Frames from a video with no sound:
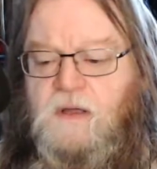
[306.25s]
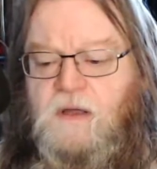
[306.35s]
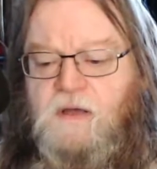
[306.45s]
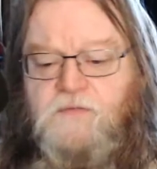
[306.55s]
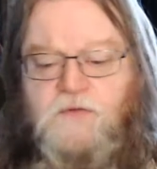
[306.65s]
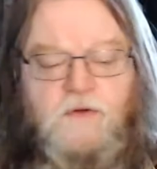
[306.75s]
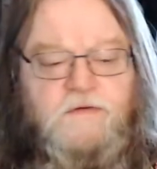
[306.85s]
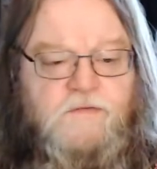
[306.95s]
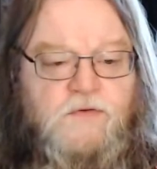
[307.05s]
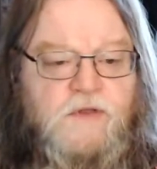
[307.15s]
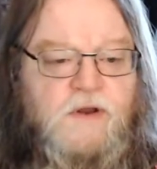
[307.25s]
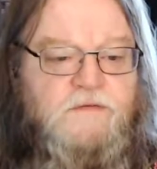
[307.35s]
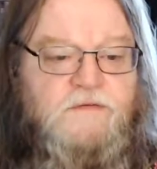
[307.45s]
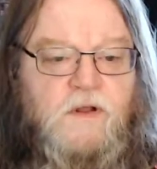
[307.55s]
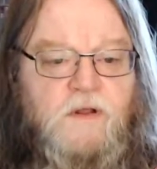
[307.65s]
And for those of you that I
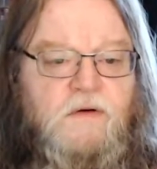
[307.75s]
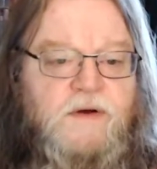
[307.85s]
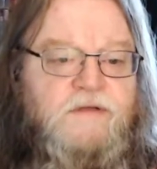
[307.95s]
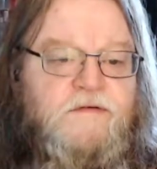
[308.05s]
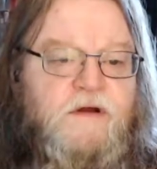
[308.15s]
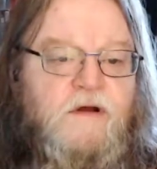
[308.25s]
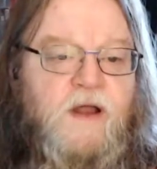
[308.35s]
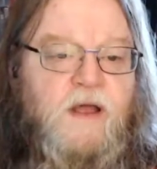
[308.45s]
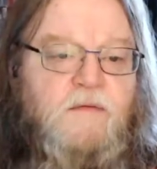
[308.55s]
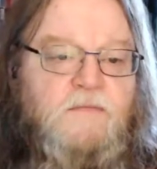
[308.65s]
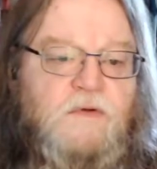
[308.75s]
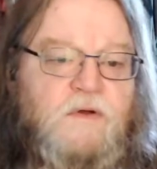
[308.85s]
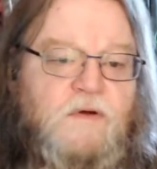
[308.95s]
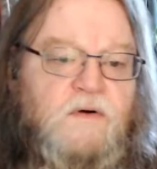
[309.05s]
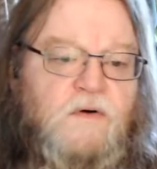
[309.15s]
follow on Instagram
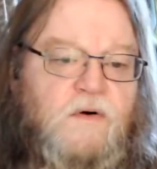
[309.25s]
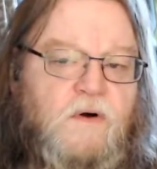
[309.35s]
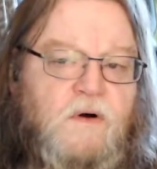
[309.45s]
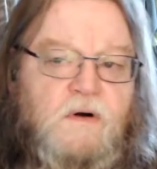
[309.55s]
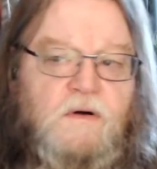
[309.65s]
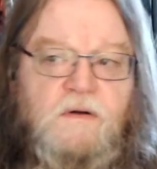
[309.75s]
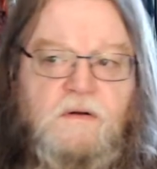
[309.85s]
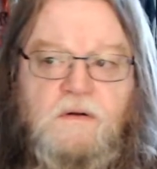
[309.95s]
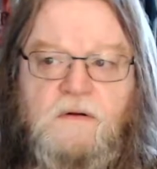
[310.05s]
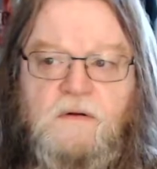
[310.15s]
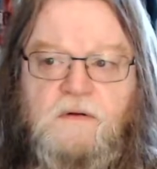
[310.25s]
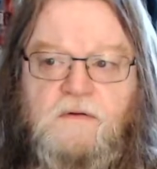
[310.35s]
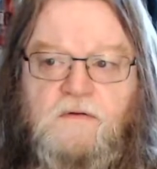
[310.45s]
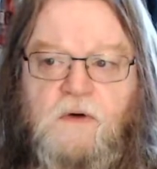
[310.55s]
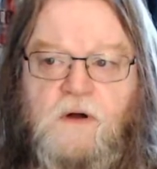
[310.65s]
or
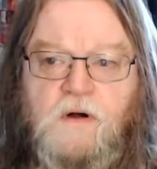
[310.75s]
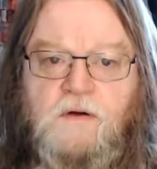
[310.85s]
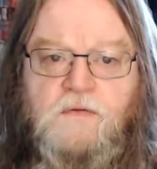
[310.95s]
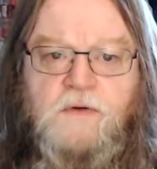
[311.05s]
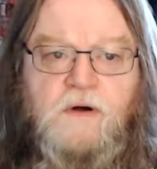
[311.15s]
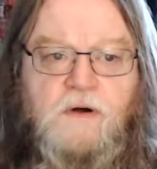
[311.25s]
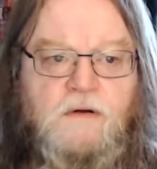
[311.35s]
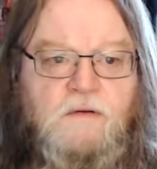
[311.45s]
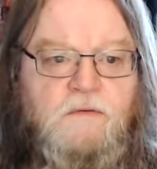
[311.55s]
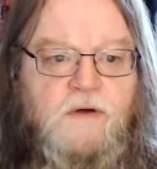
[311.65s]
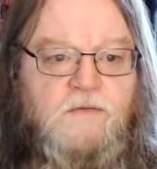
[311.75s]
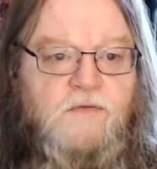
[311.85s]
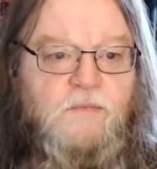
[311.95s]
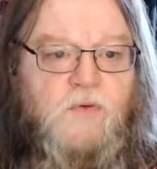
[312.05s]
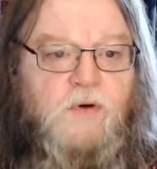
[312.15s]
Twitter, whatever
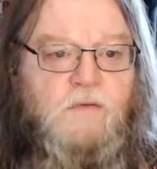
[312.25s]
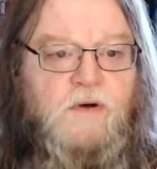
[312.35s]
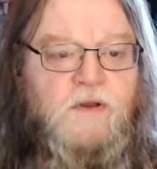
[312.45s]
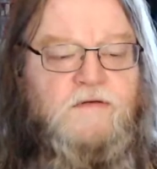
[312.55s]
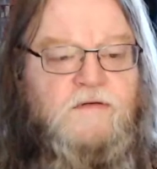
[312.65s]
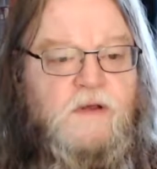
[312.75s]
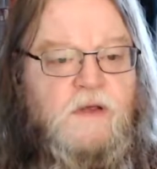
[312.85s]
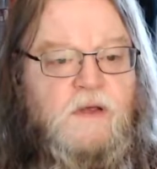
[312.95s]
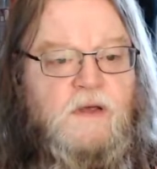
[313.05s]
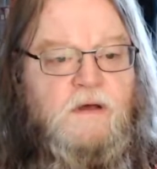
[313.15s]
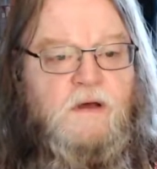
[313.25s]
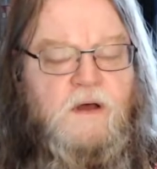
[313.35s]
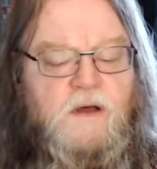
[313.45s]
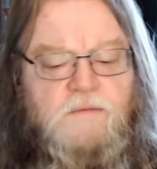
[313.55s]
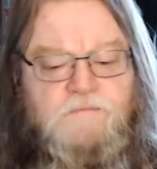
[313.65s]
the bird one is, I